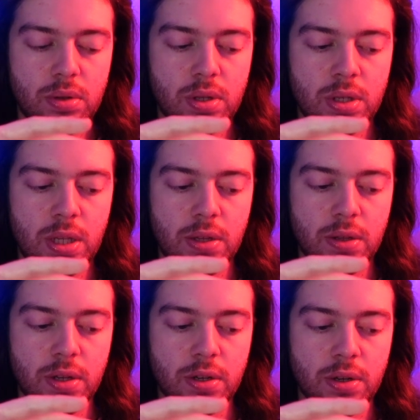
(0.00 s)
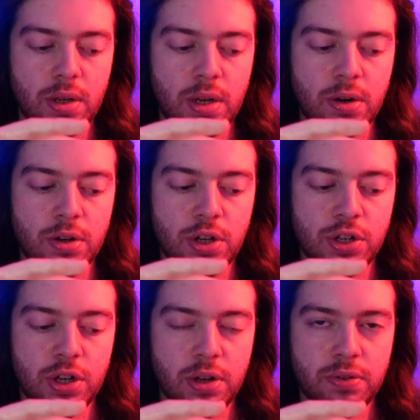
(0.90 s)
this healing energy
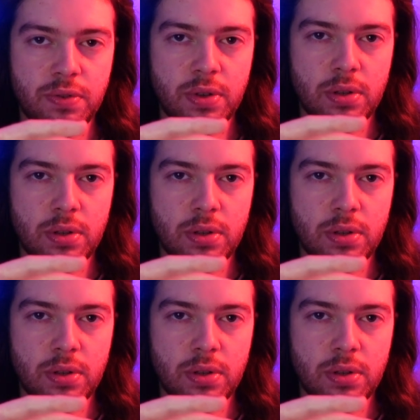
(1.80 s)
shift.